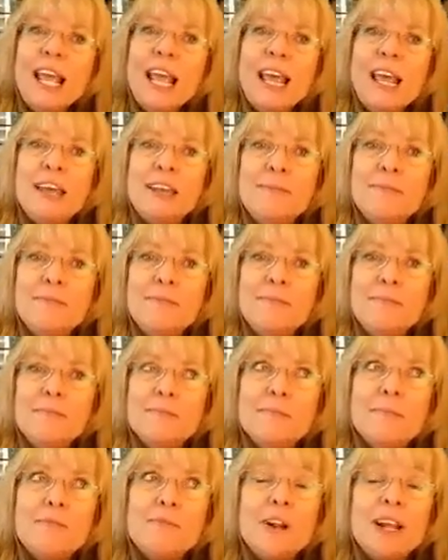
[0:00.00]
and
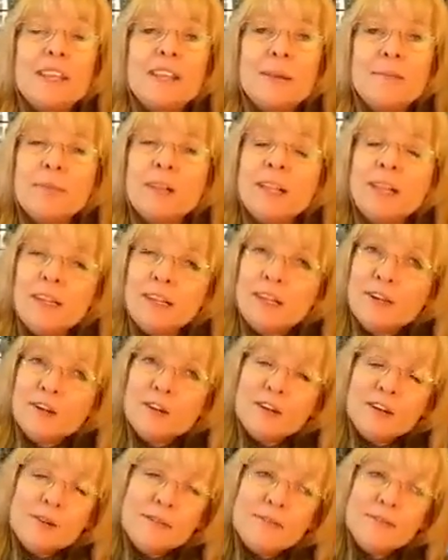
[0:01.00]
write them
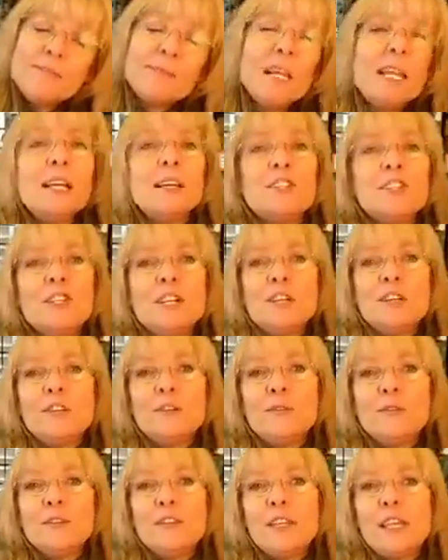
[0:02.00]
clear
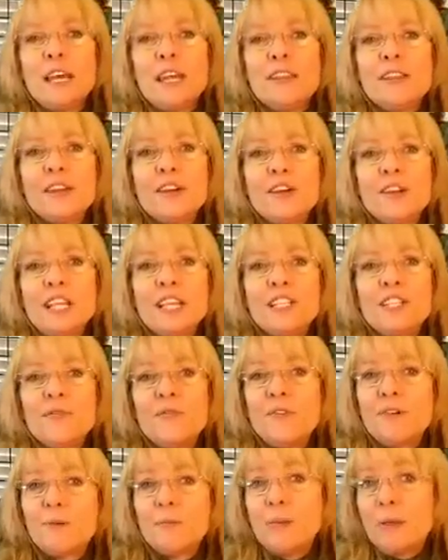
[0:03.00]
so that they're easy
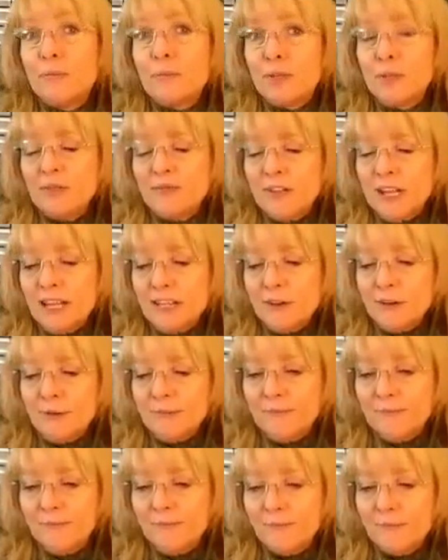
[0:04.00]
for people to follow.
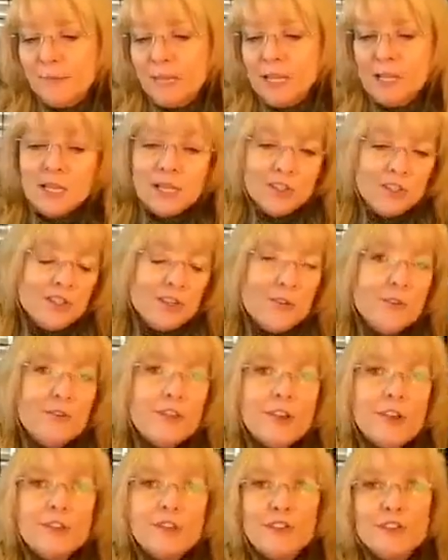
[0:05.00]
So
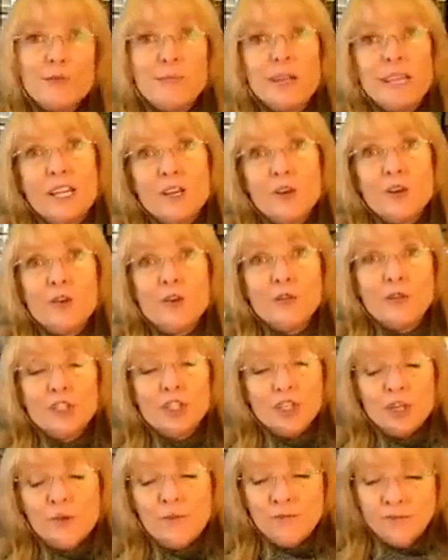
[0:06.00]
those are my goals
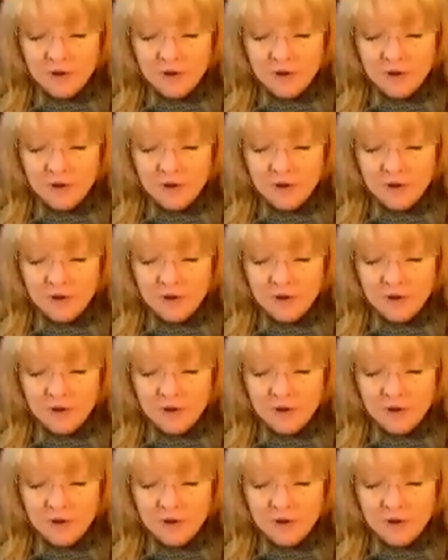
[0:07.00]
so